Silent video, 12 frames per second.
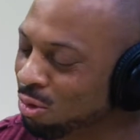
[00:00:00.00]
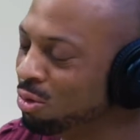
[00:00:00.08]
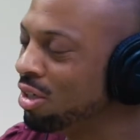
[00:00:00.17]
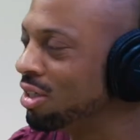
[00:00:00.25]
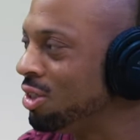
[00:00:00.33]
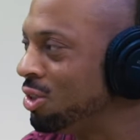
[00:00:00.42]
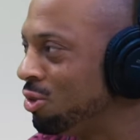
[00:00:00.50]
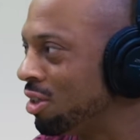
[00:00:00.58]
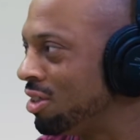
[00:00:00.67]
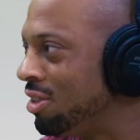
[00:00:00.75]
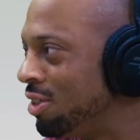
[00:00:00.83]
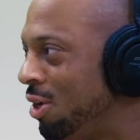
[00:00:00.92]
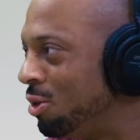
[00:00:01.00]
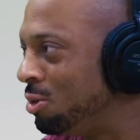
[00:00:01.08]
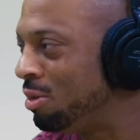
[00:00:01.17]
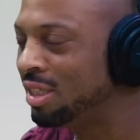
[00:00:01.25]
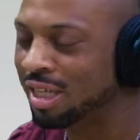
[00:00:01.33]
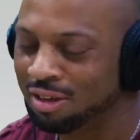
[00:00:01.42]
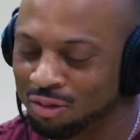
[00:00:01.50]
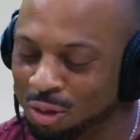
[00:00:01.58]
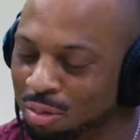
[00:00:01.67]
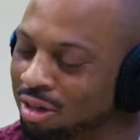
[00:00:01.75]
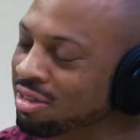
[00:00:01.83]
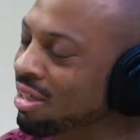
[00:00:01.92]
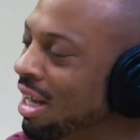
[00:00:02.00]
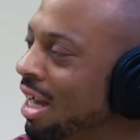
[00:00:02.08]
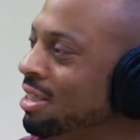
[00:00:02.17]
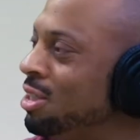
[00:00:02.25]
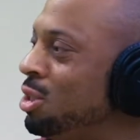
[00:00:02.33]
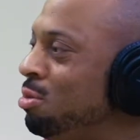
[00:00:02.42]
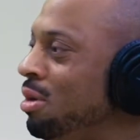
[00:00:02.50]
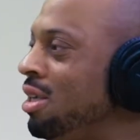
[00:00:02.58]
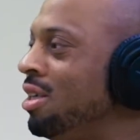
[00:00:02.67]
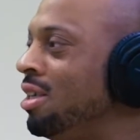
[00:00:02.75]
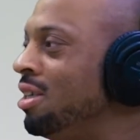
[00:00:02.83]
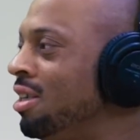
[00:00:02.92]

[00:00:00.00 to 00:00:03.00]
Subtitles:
through the construction zone, especially if you're a person that likes to speed.